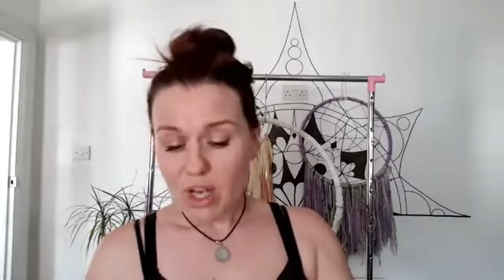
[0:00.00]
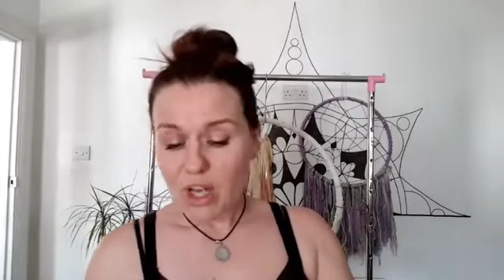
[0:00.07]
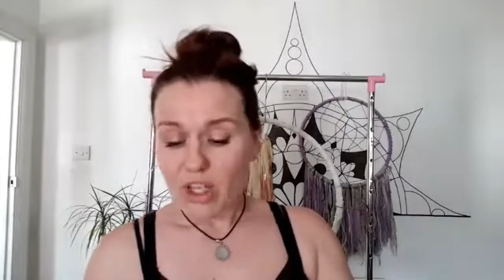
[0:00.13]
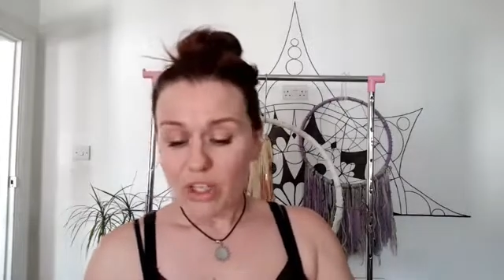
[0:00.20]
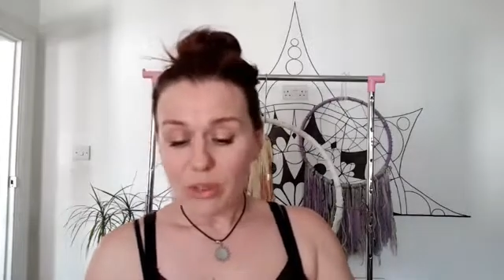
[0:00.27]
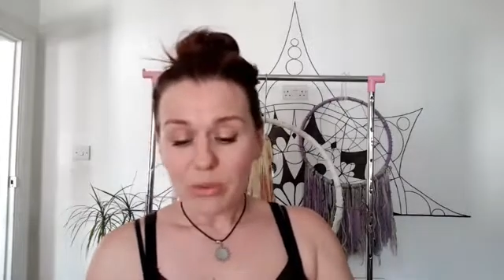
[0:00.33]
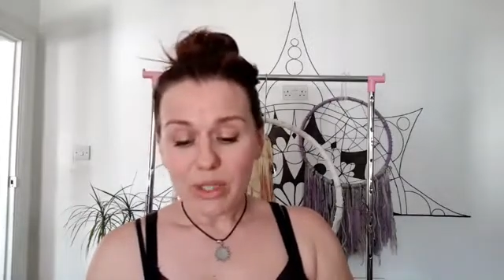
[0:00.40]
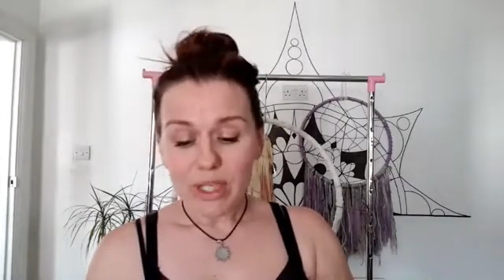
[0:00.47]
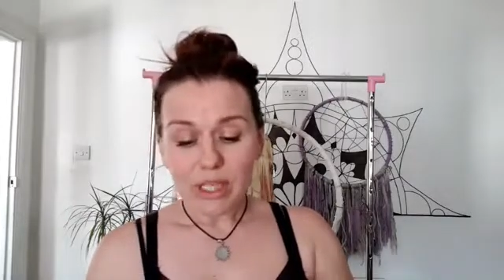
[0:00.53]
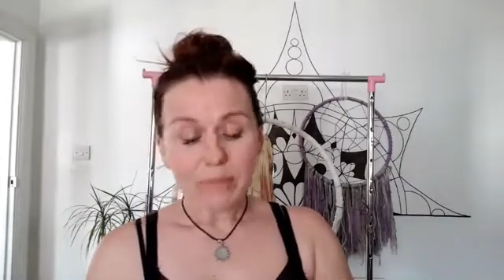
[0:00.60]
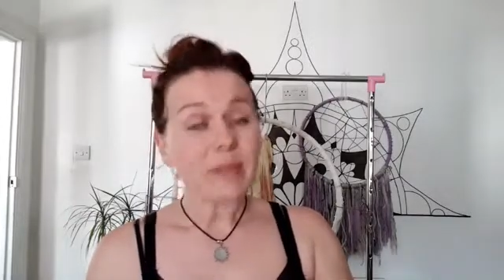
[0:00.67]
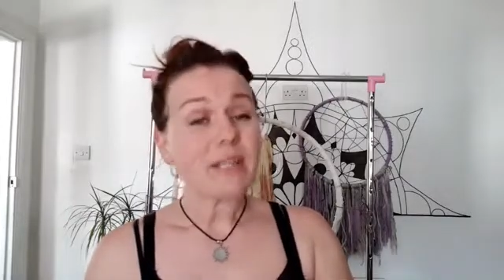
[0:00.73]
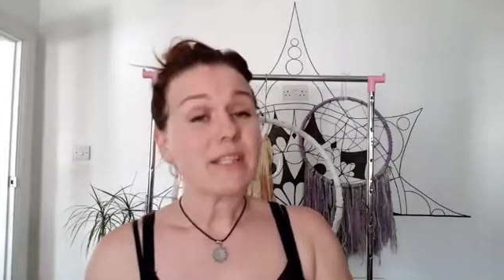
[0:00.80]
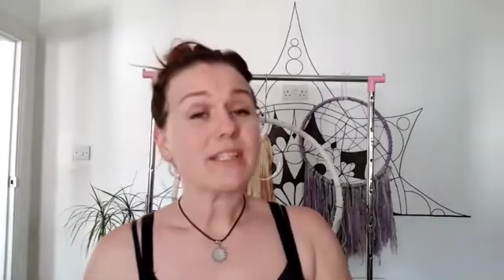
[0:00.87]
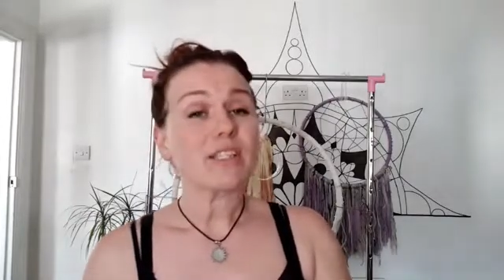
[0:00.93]
You will need a
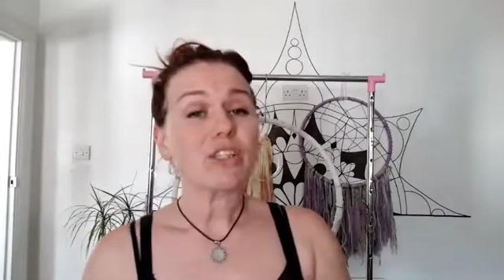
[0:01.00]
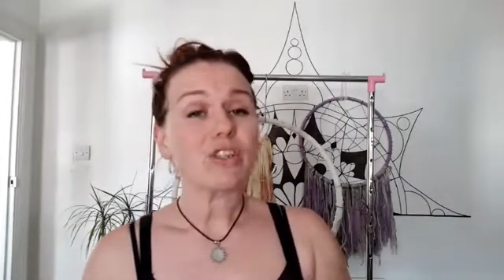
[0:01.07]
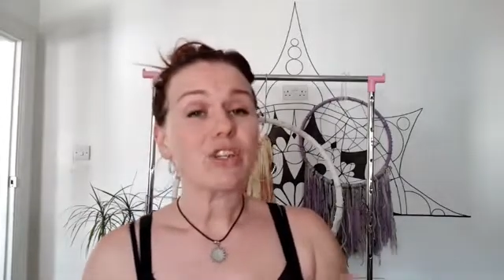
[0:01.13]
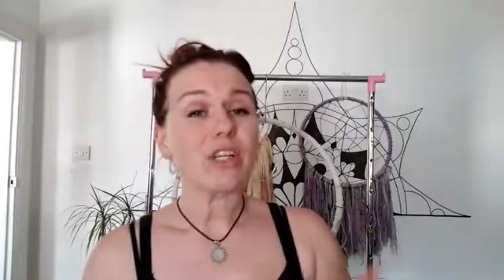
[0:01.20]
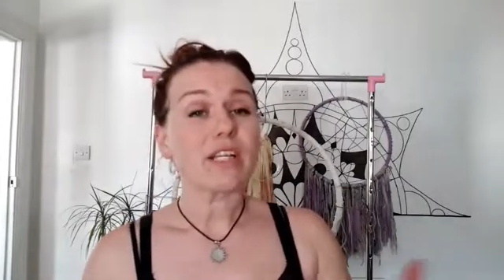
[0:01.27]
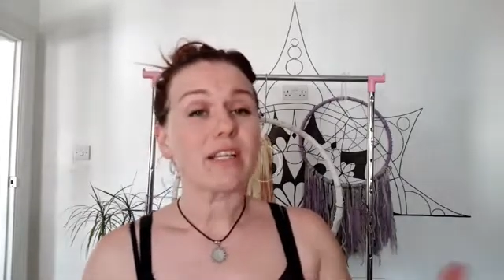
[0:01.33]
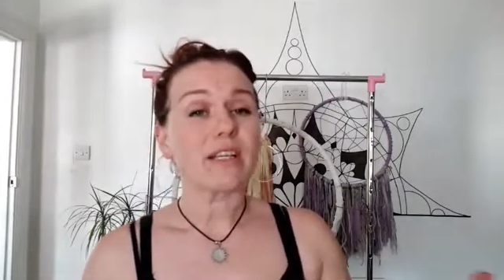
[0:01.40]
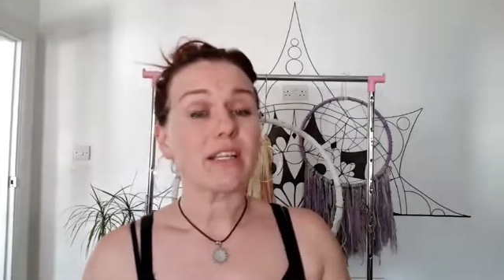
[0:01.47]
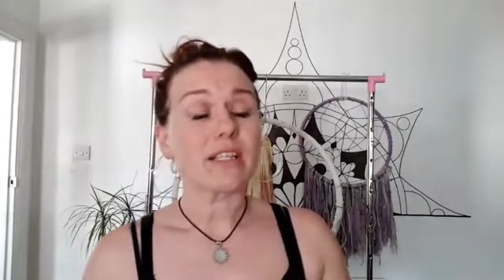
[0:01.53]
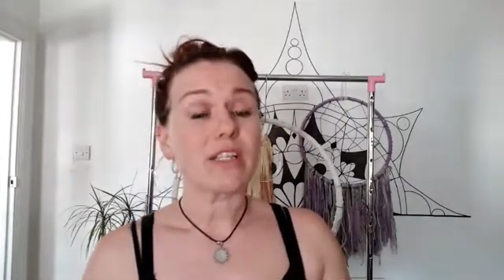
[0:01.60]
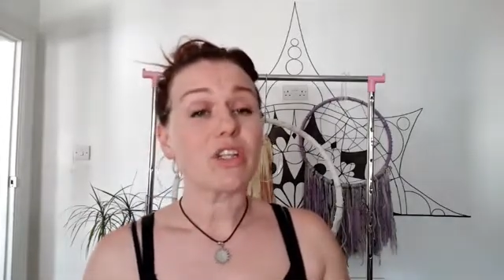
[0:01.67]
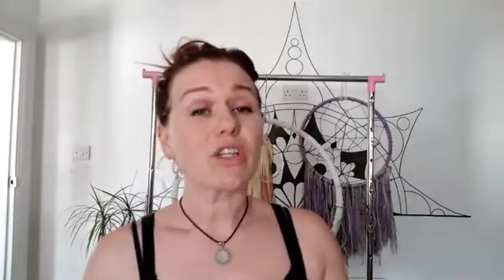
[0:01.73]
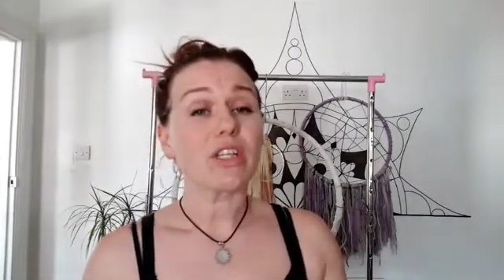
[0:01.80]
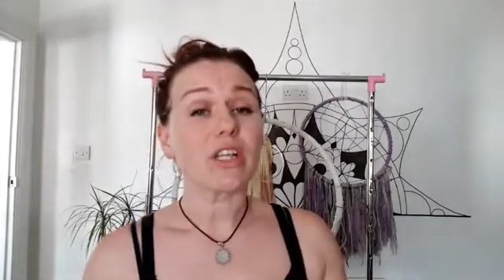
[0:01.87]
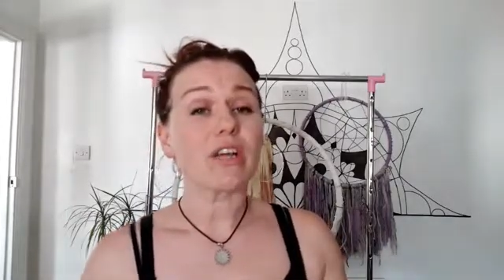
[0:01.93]
piece of string that is
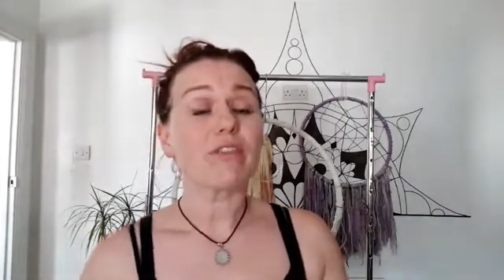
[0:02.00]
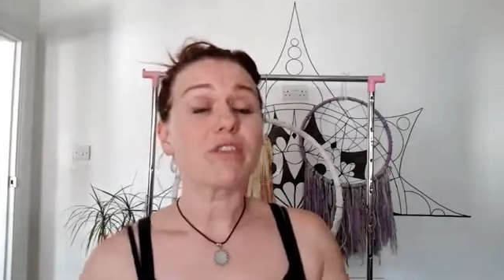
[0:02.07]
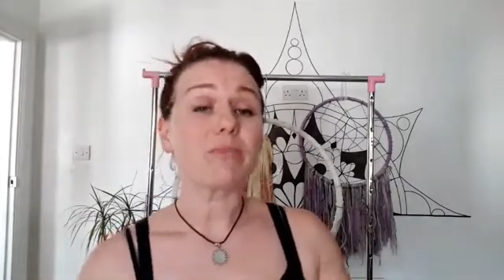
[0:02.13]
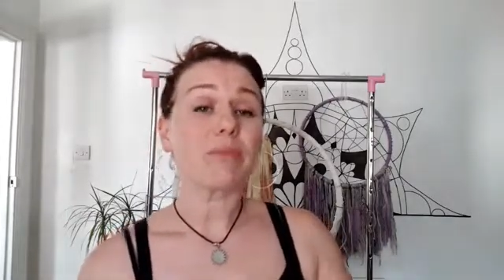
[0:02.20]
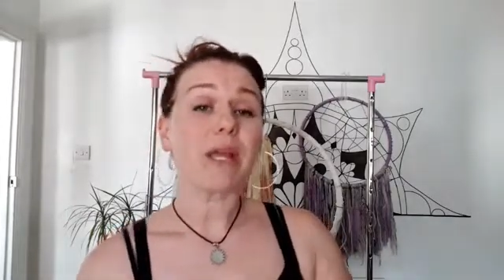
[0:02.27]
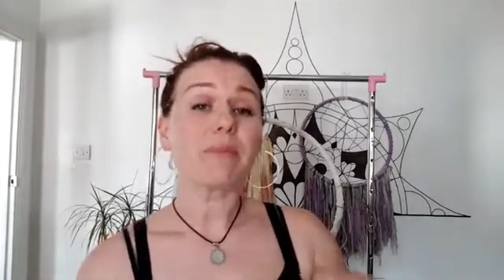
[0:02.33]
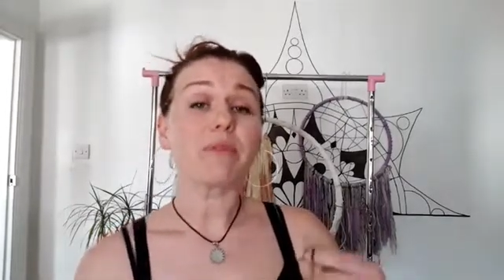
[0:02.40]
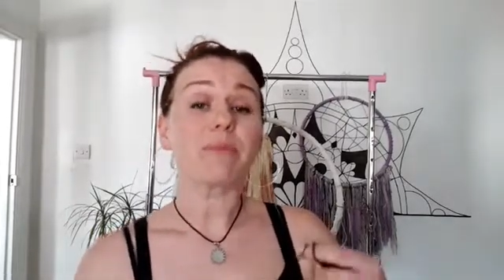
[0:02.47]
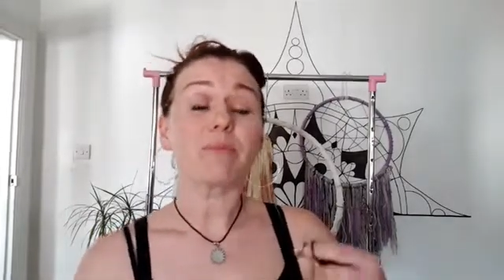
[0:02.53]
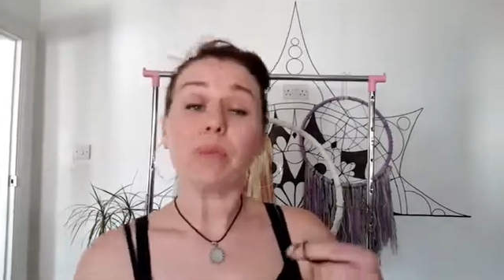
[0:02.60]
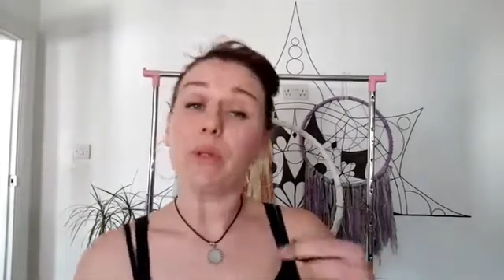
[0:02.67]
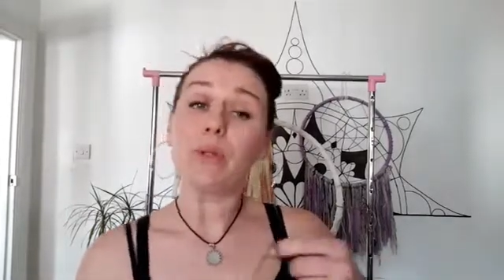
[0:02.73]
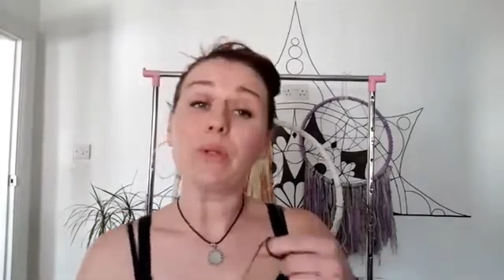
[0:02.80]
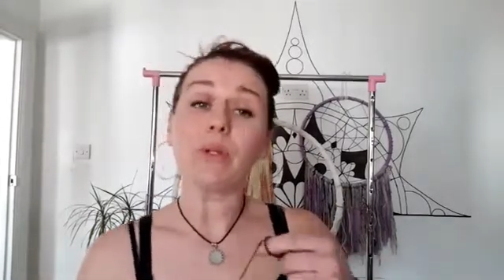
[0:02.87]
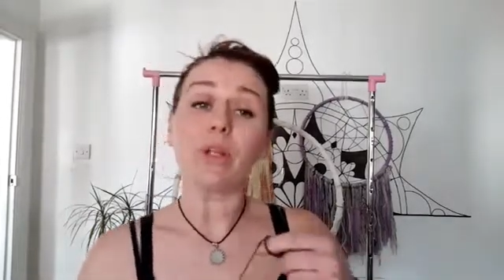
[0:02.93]
good enough to be able to
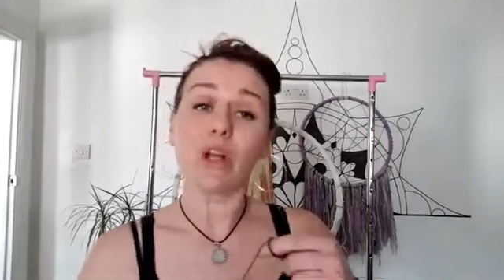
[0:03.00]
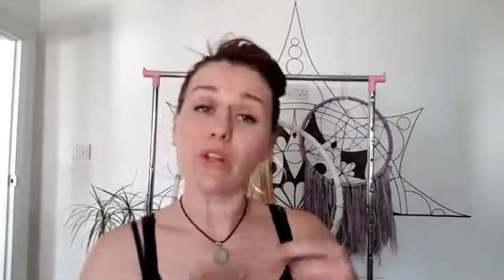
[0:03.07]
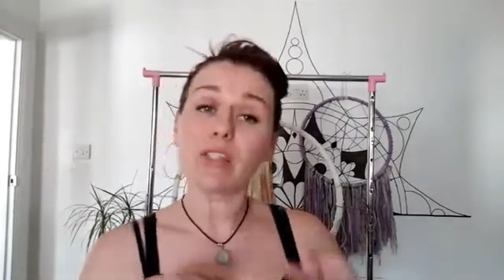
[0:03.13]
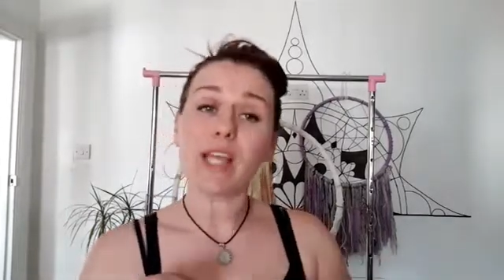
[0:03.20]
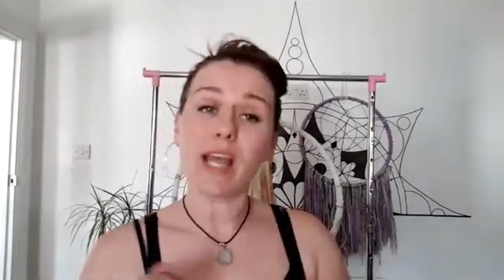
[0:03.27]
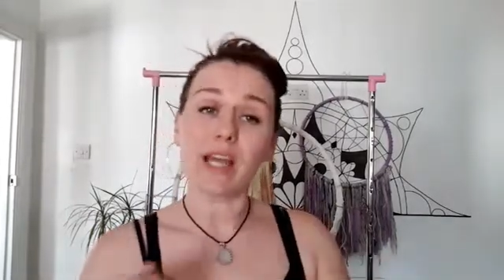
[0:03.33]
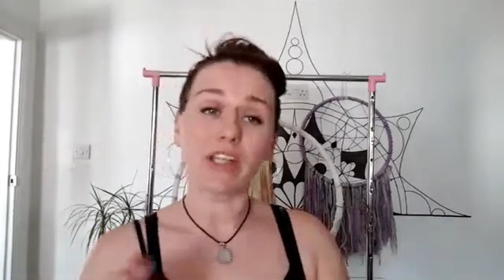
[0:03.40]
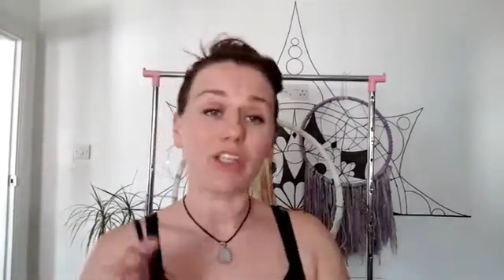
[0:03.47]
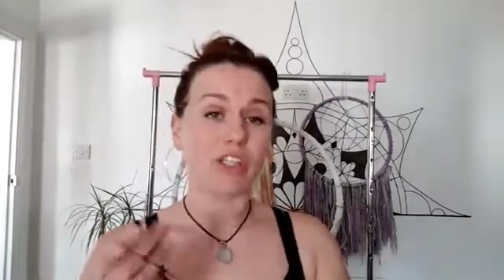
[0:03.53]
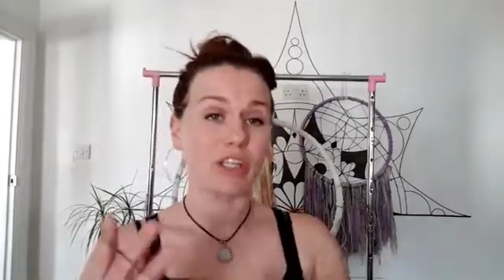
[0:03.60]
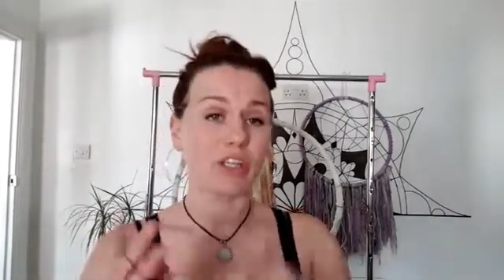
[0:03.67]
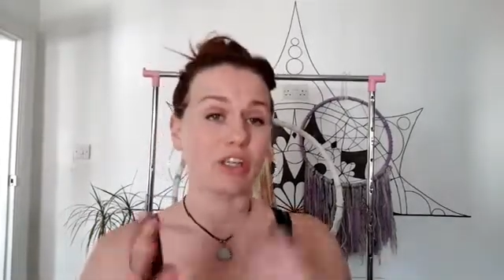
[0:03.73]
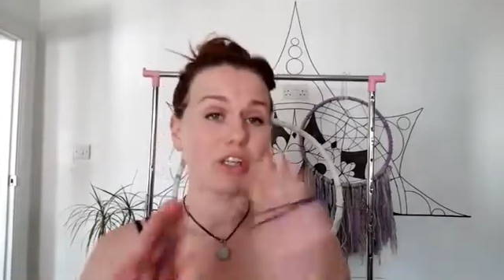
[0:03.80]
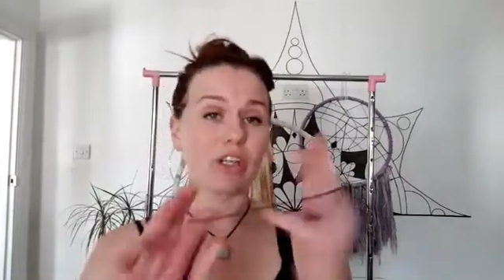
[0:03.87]
pull on tension.